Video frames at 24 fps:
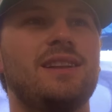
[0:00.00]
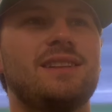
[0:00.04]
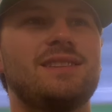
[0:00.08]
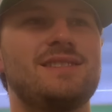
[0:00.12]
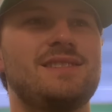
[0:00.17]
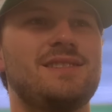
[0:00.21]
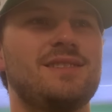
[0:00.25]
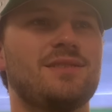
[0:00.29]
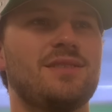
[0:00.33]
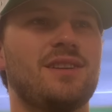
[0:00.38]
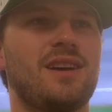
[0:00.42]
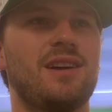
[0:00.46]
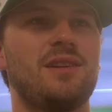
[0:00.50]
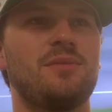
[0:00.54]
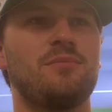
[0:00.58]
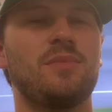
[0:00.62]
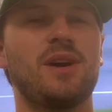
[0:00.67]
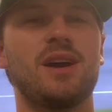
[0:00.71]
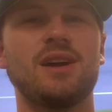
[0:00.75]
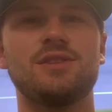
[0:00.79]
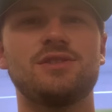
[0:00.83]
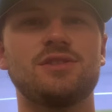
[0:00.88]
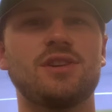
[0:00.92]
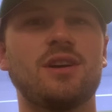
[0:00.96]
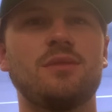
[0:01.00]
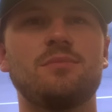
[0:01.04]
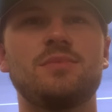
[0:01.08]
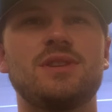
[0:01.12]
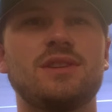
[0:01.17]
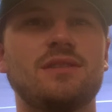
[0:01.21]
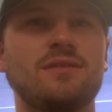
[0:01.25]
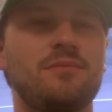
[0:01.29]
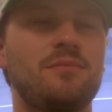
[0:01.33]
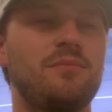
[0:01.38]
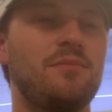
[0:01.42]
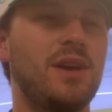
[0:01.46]
It's still not my job
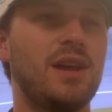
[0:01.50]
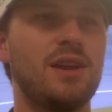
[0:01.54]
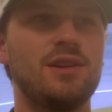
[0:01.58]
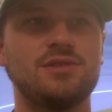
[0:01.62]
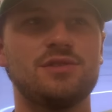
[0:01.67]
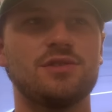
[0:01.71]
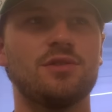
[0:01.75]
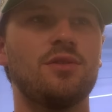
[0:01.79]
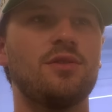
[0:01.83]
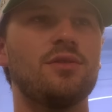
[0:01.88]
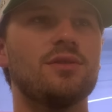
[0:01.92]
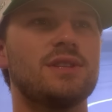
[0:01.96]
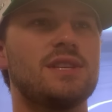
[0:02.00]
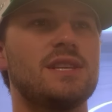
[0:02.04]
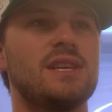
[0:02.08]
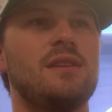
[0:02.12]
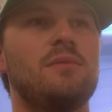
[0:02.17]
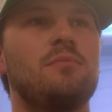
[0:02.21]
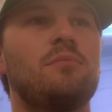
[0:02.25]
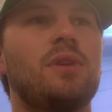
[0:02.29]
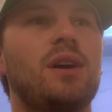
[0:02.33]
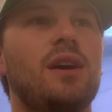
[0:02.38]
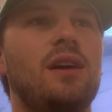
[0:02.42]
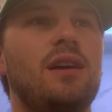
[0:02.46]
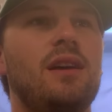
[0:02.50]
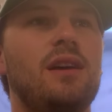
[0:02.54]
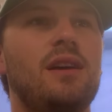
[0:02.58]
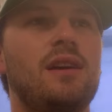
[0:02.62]
to manage the whole team, but